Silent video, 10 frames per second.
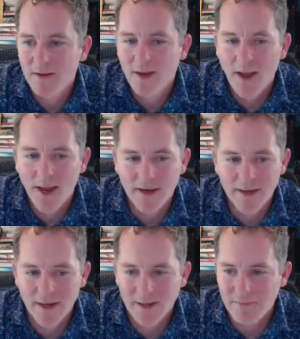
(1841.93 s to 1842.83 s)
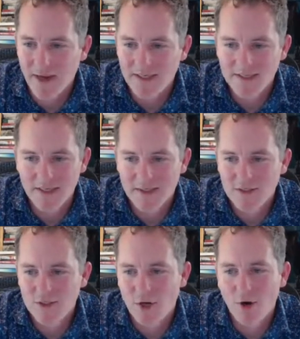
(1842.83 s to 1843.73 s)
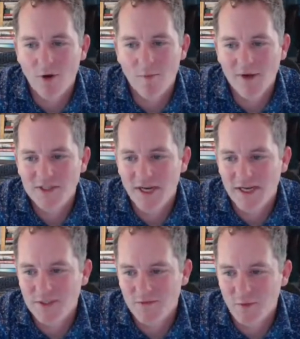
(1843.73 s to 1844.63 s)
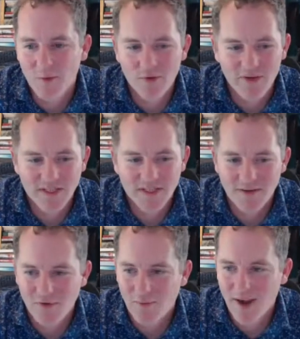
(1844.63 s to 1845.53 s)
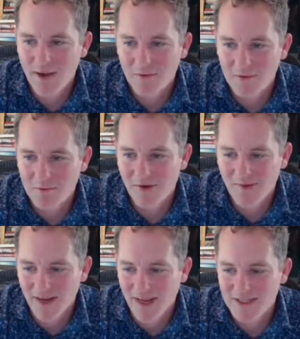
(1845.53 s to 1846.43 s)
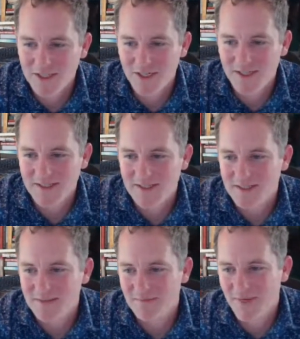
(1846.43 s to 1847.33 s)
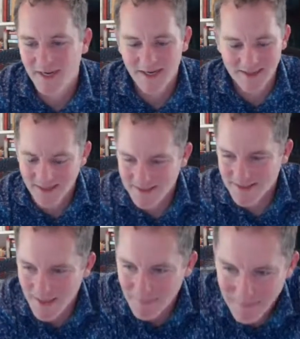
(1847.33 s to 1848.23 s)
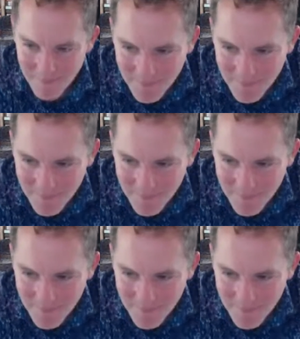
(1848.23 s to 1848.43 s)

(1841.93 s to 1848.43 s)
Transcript: and it makes it so much nicer for moving stuff around, pulling engines, picking things up.